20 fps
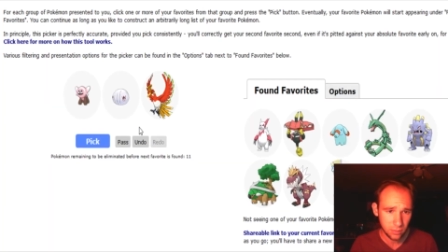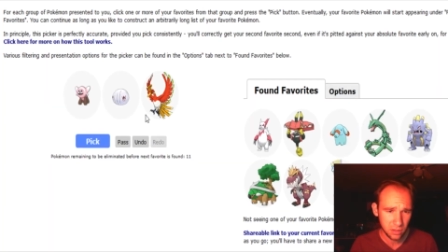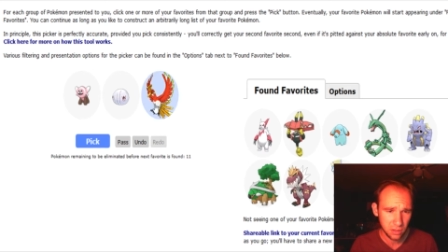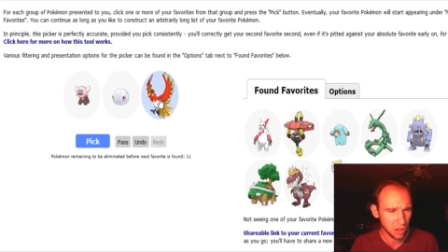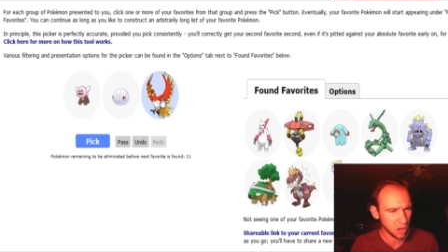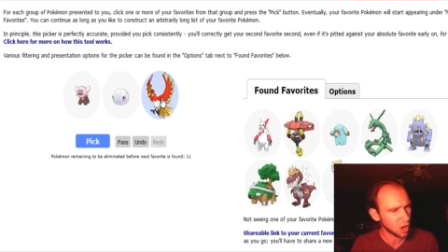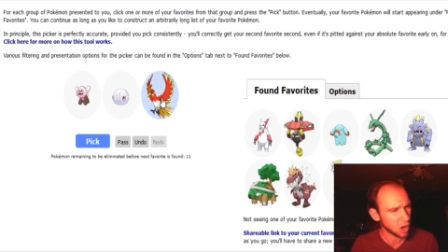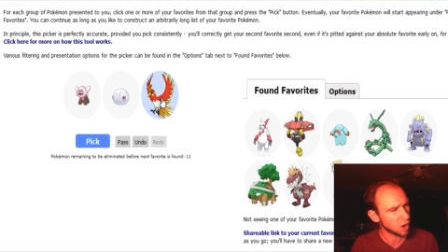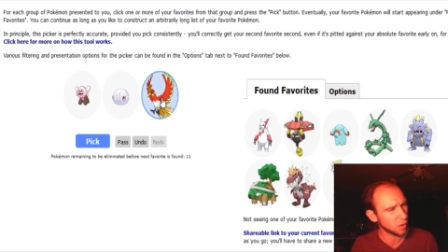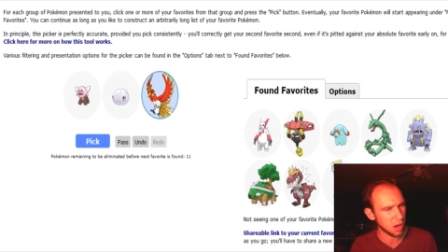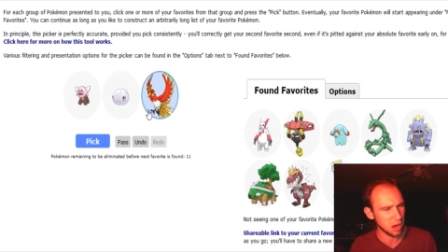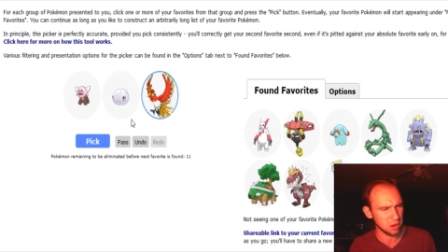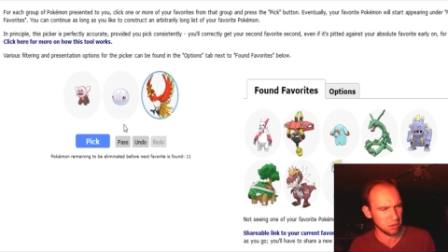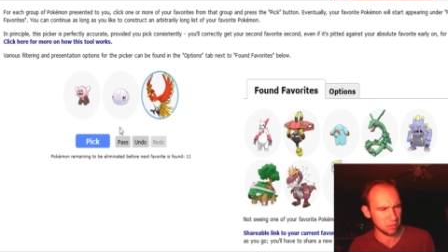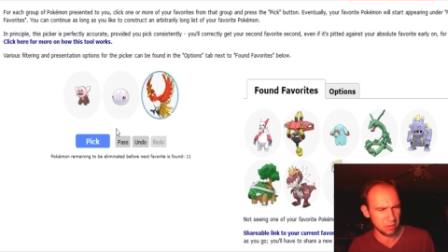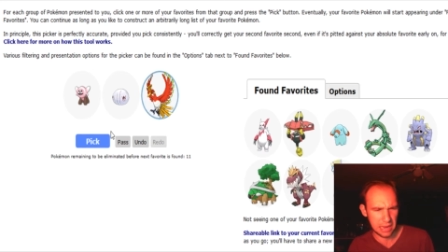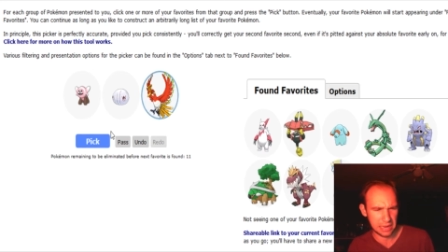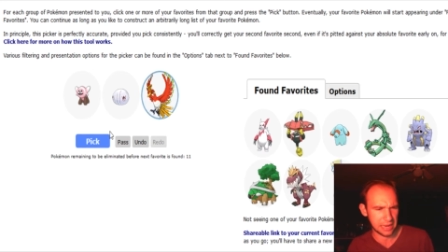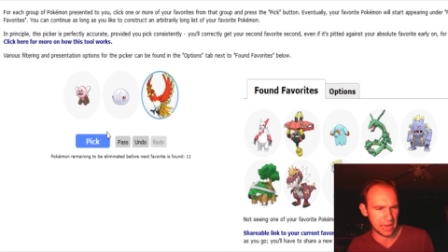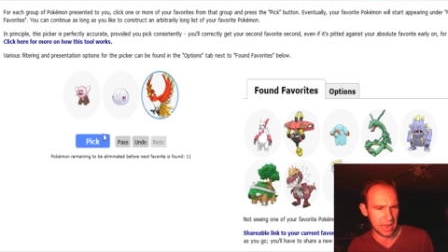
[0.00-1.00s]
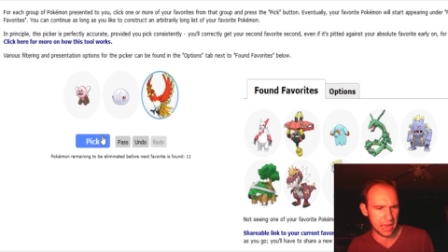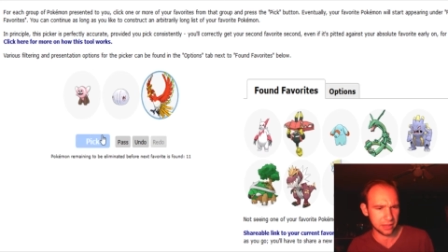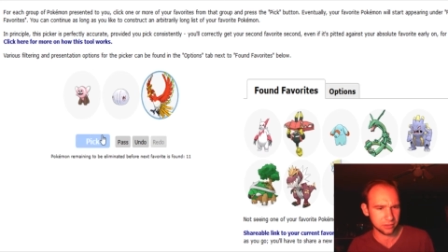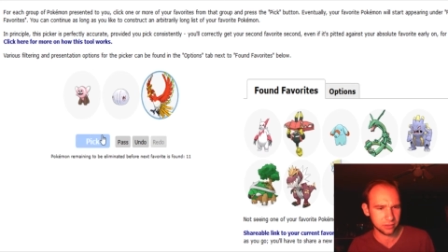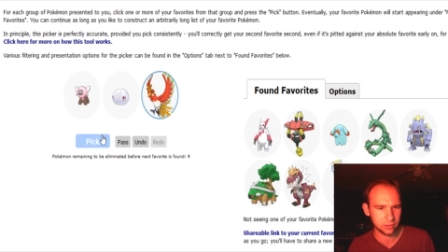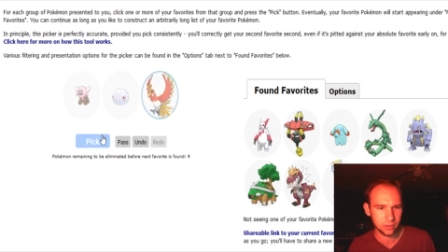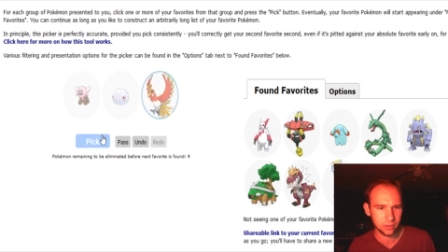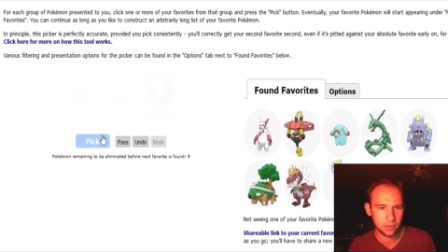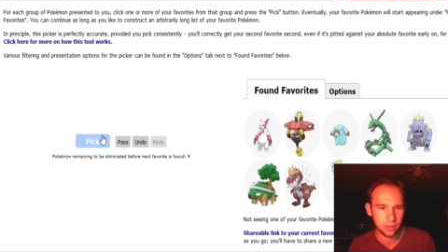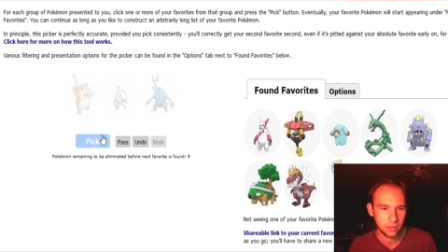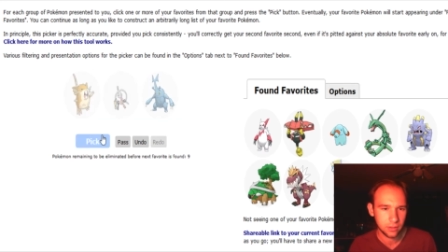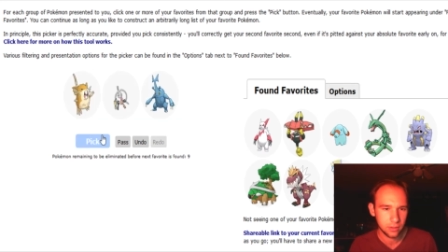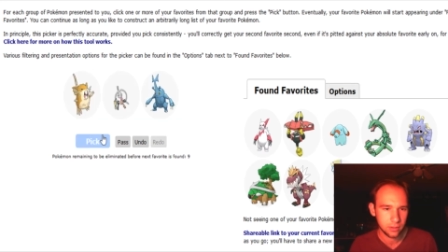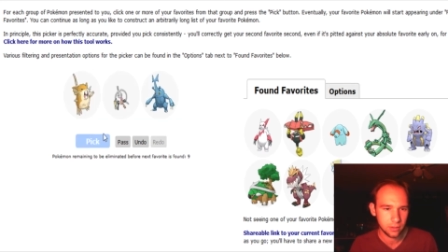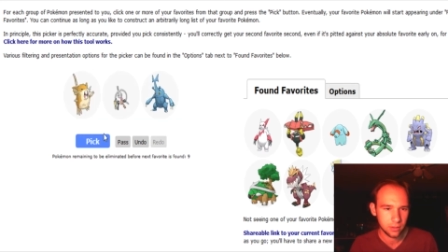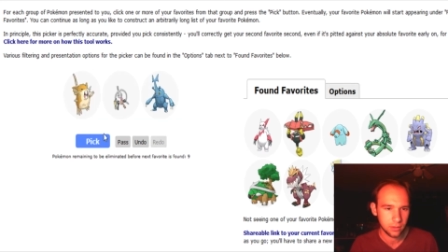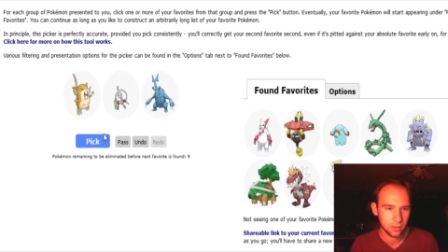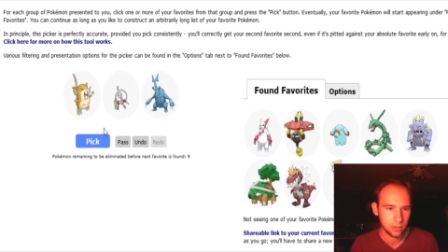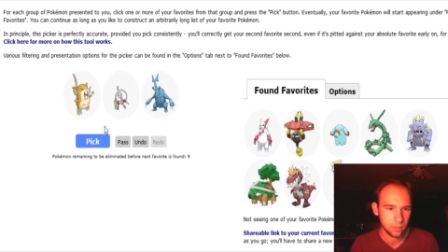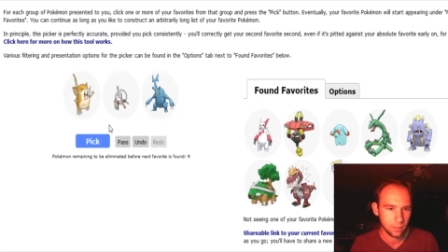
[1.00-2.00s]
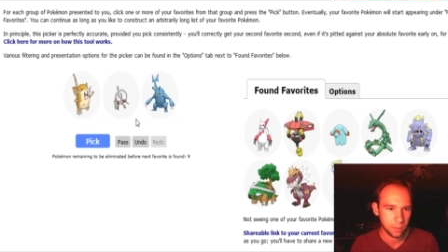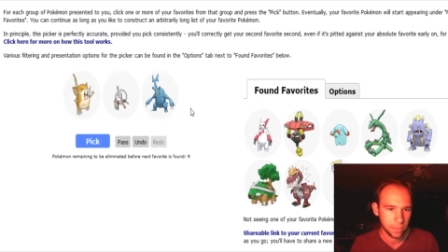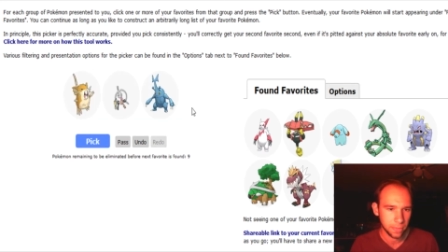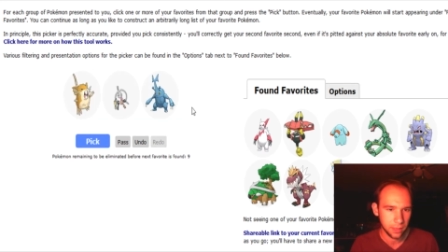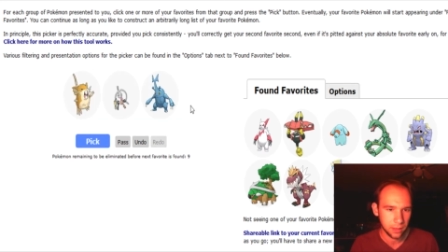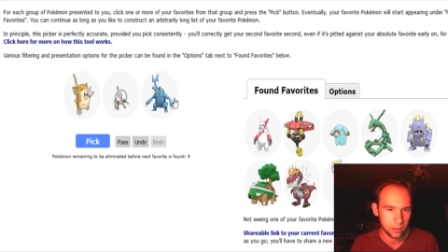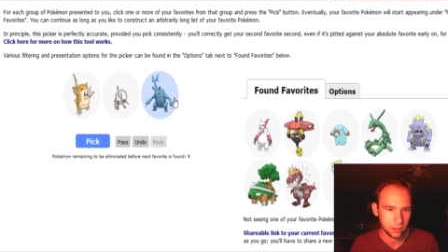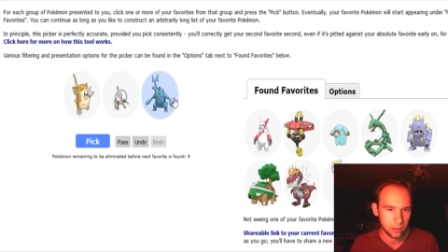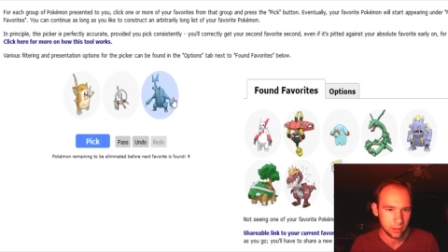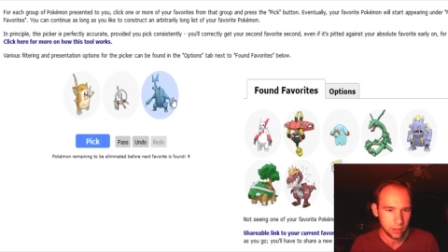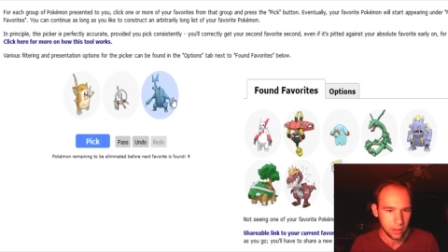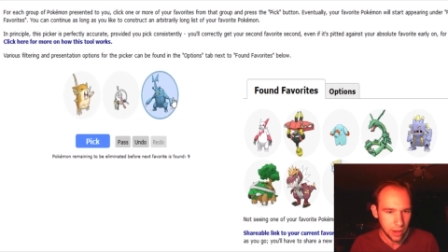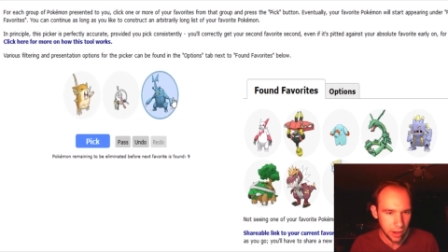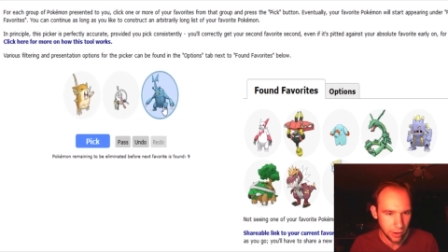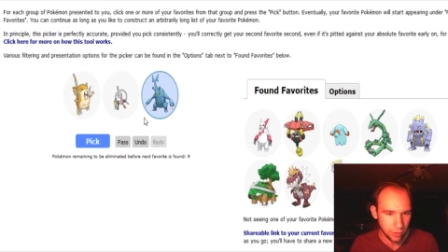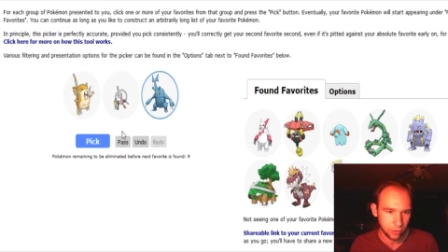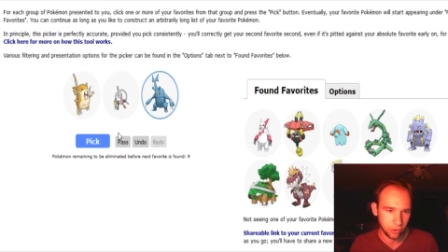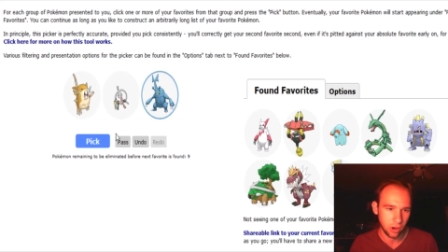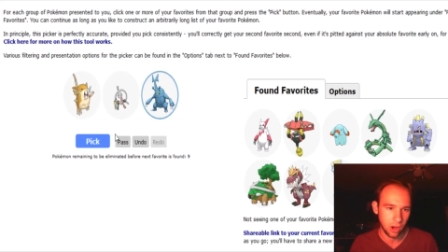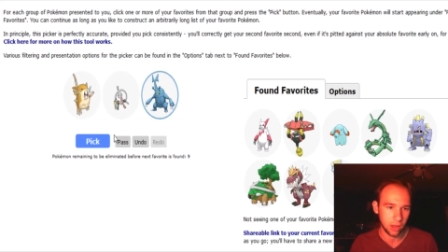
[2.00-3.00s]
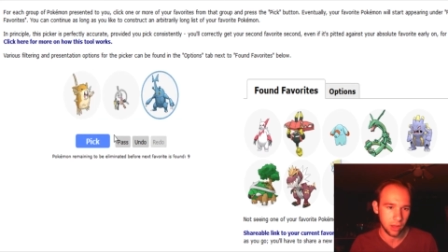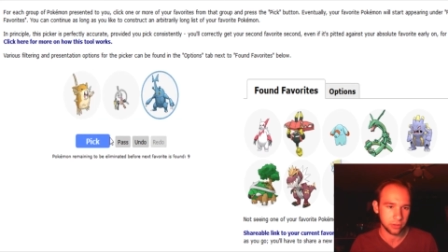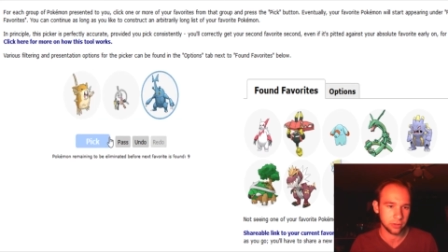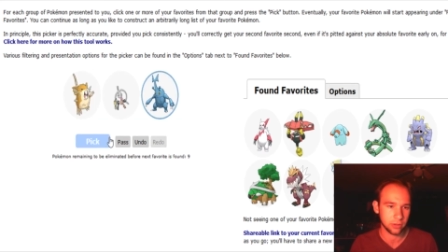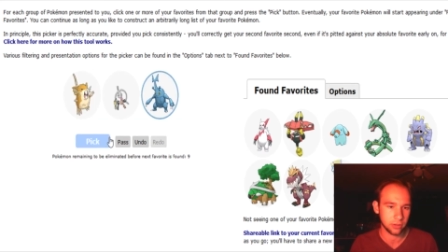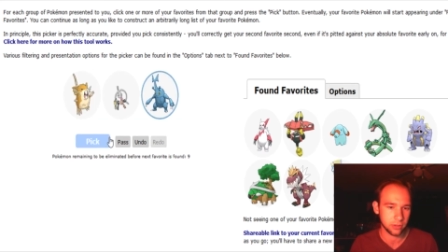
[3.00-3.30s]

Ho-Oh, I guess. Heracross.